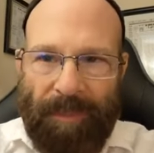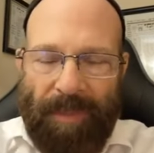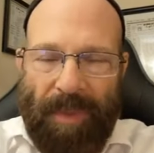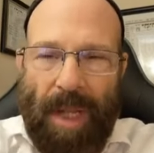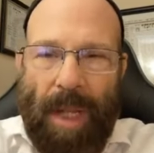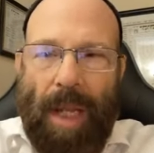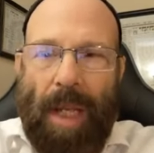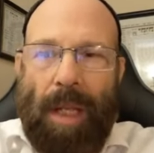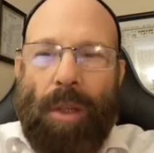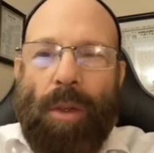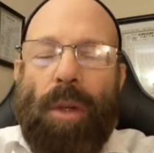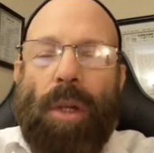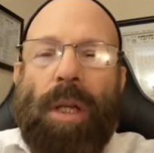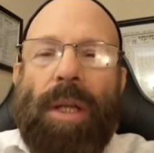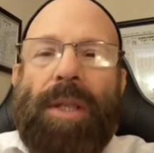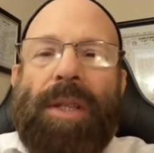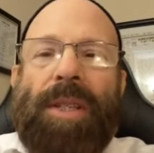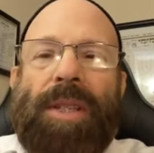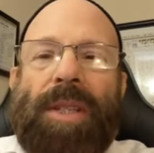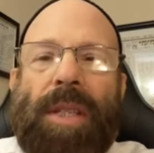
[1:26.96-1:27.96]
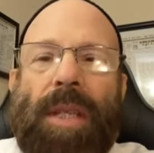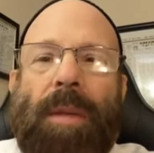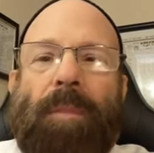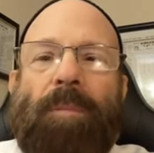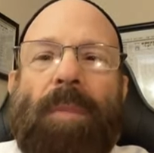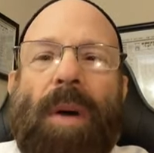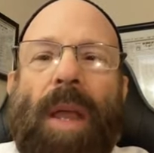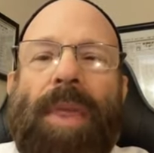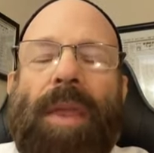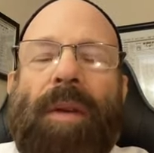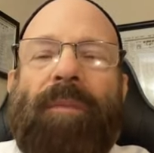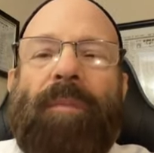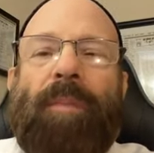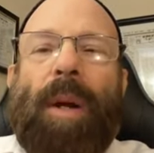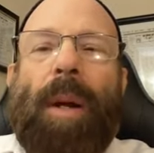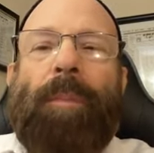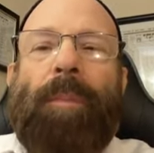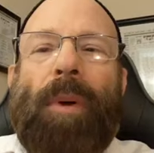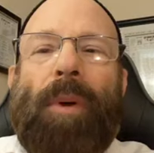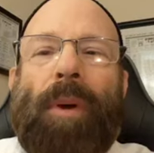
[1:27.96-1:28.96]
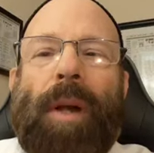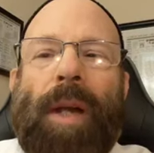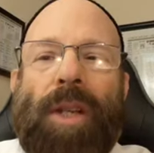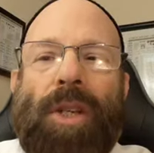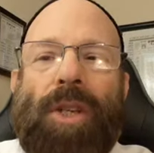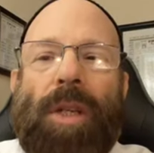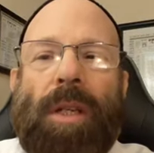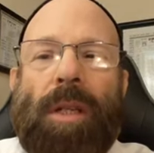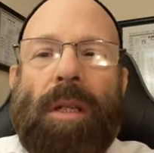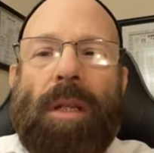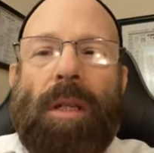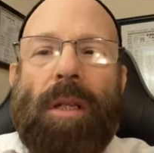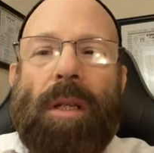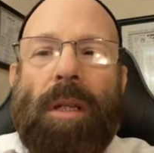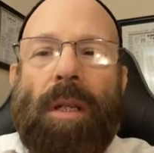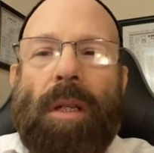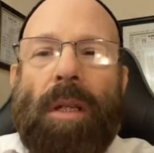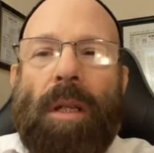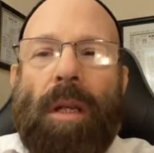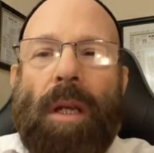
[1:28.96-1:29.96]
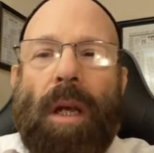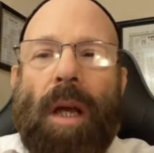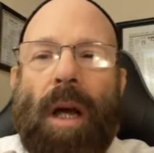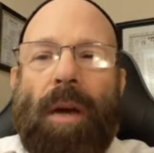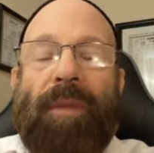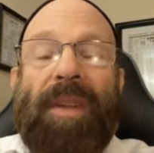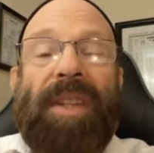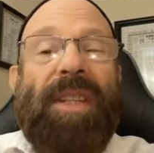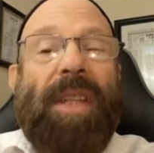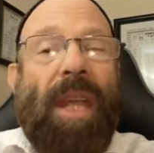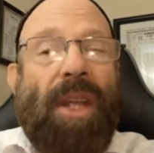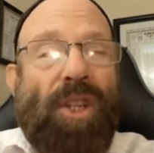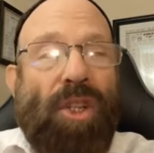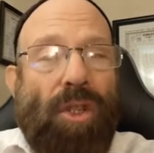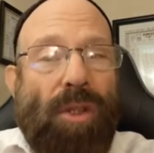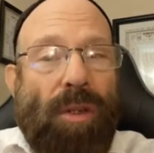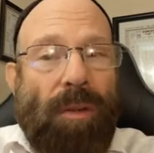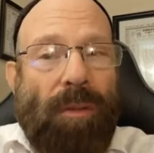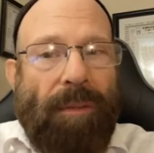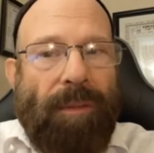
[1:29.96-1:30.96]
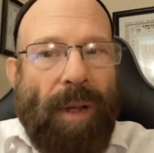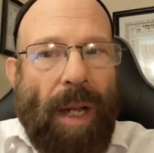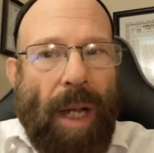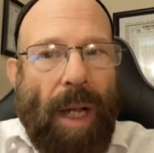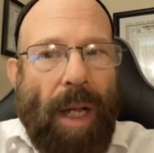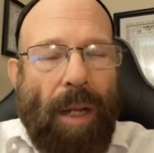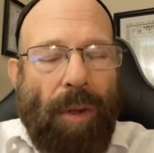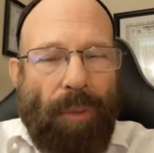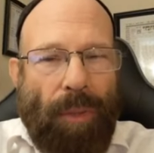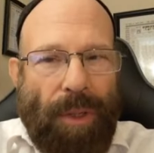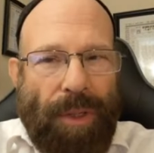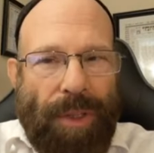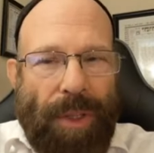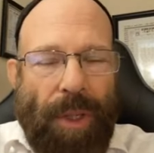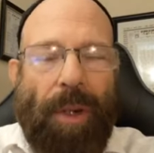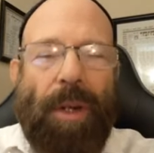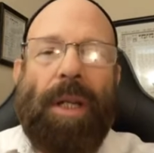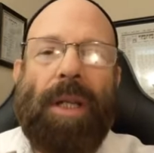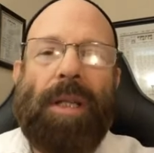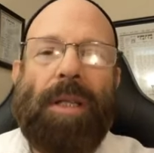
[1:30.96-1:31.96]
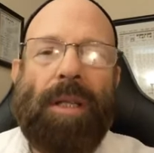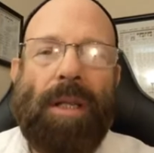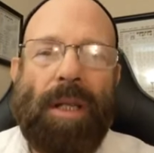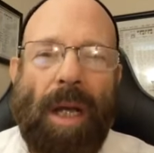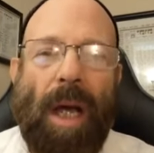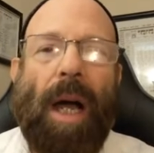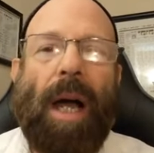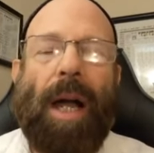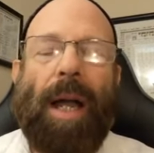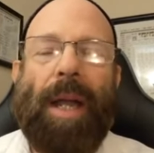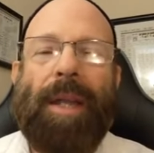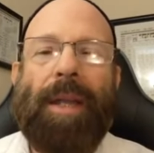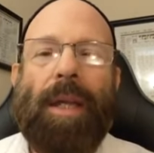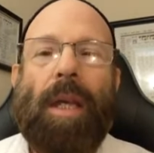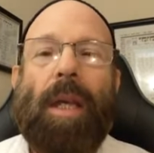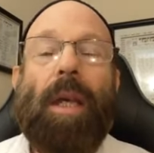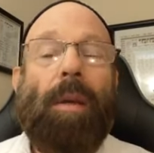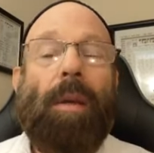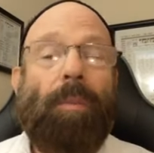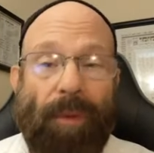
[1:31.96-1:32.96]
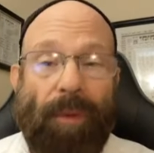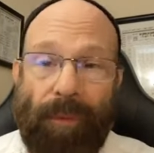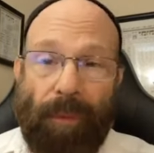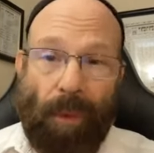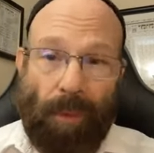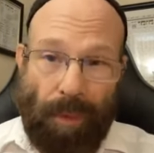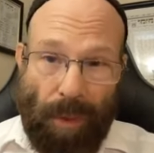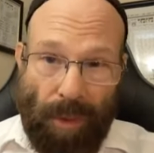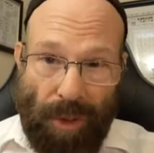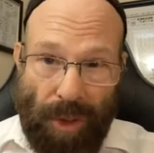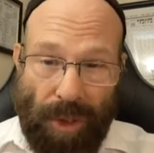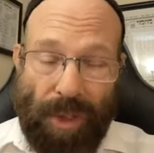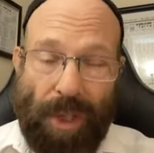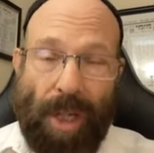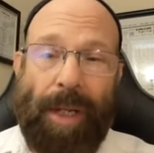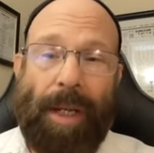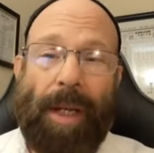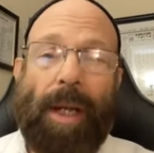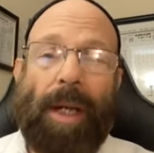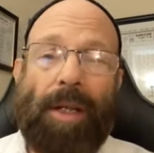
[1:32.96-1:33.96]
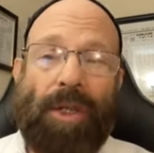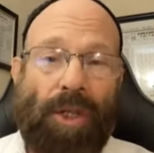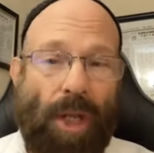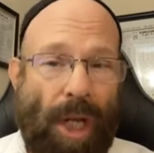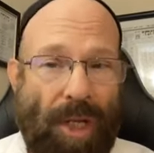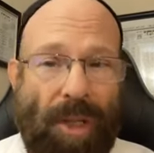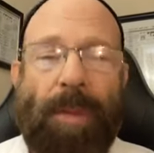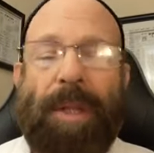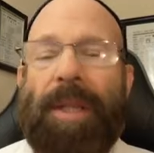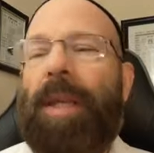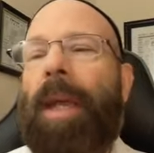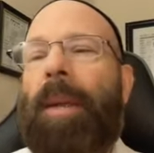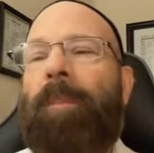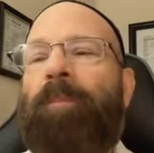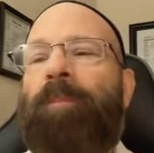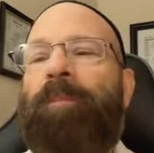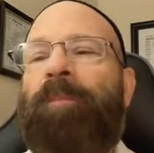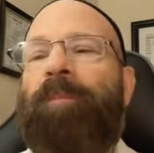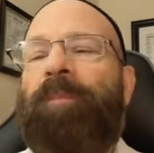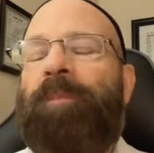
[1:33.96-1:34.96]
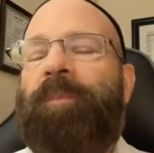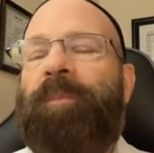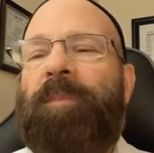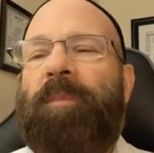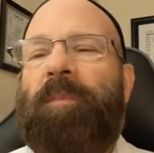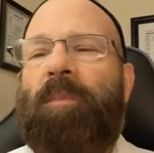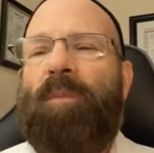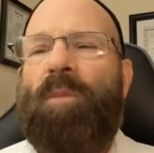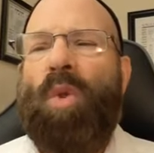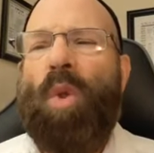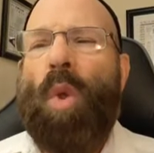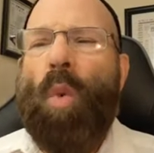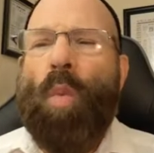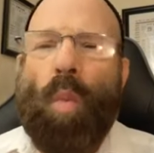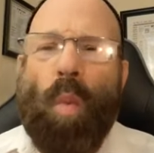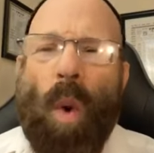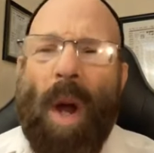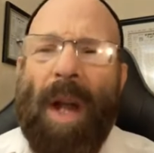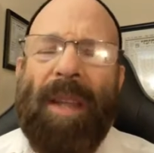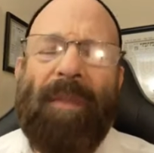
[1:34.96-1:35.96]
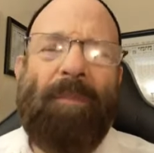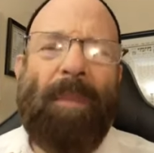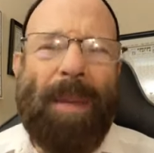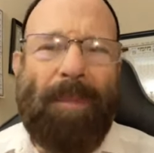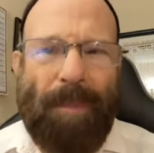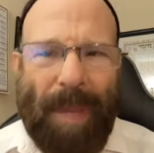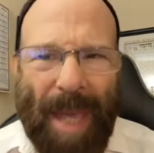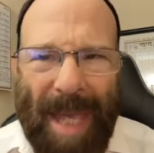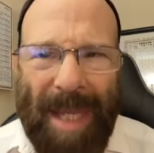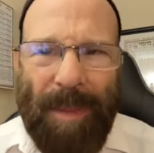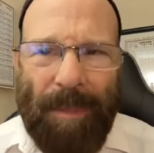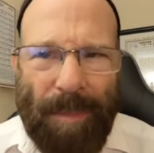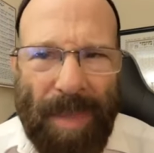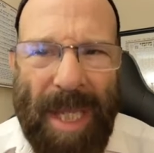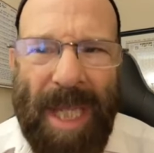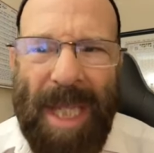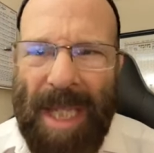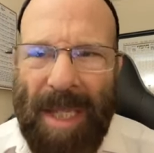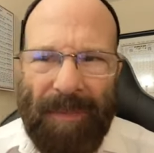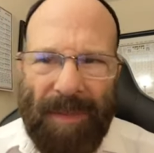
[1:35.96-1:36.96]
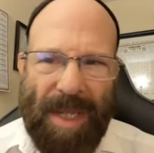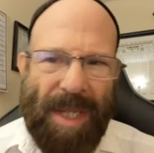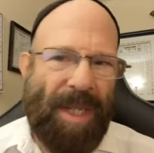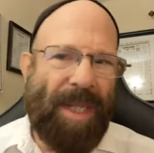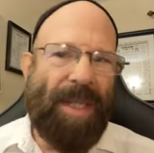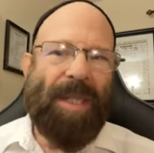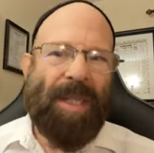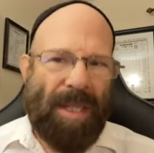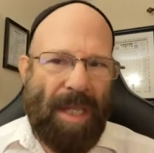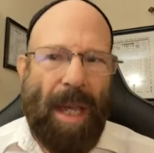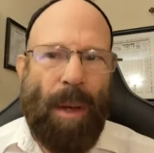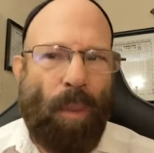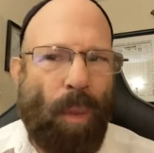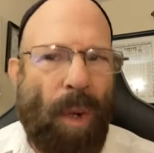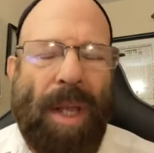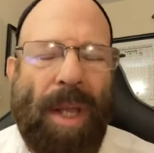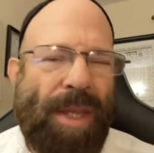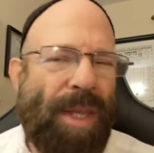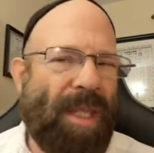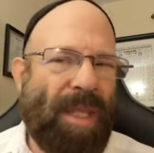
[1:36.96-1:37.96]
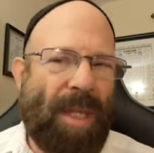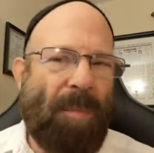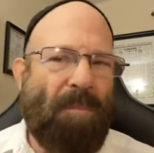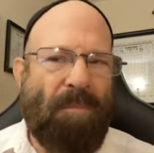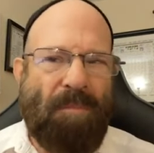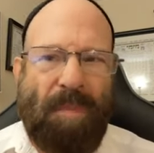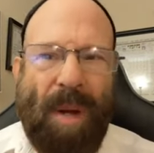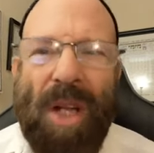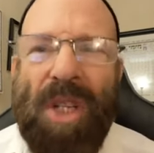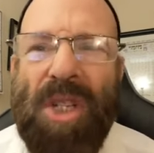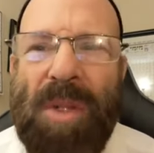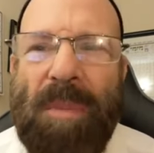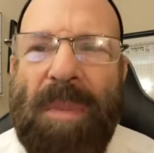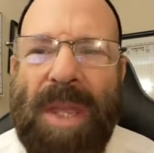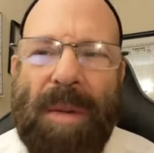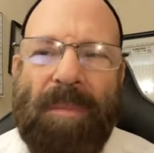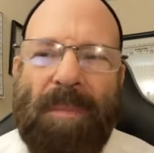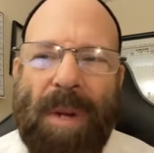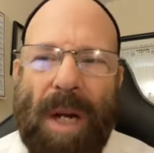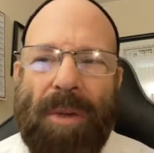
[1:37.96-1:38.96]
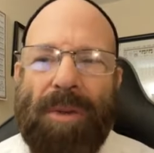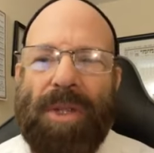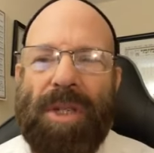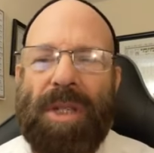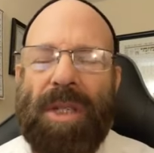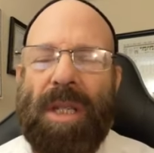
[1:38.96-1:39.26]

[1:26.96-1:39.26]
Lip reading: Elul is the month of preparation of Teshuvah, returning to God, before Rosh Hashanah, Judgment Day. One of my pet peeves, one of the things that bugs me the most,